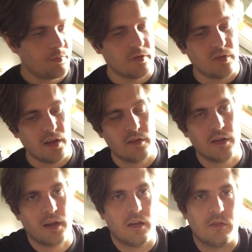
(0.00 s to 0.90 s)

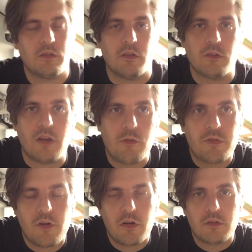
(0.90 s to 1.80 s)
presenting his sound
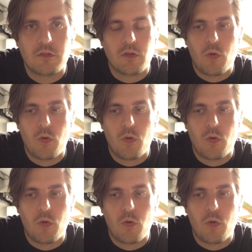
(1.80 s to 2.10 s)
fonts